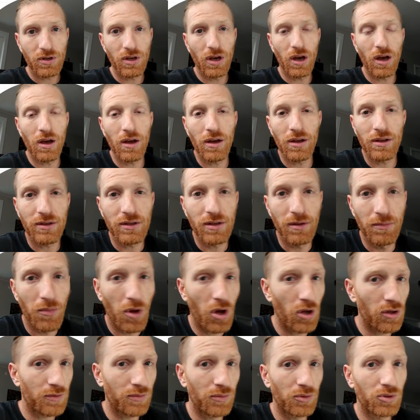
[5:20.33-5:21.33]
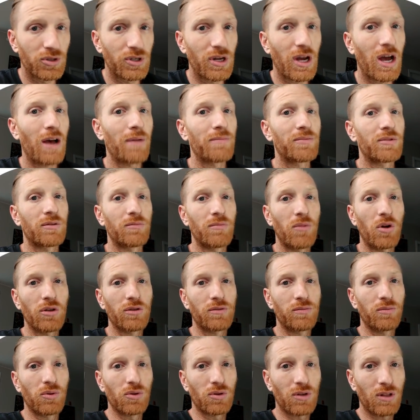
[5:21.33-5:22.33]
to multiple jobs or
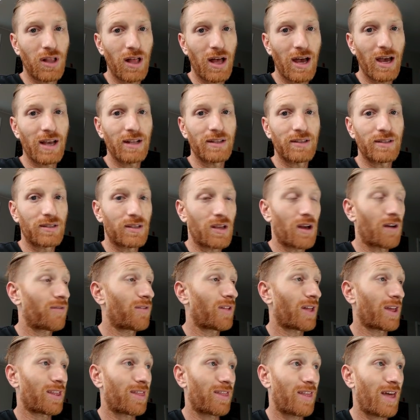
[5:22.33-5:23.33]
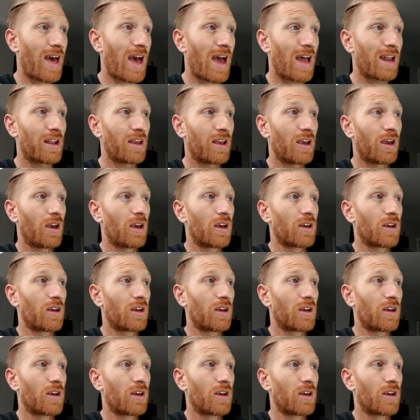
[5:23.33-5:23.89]
multiple clients, stuff like that.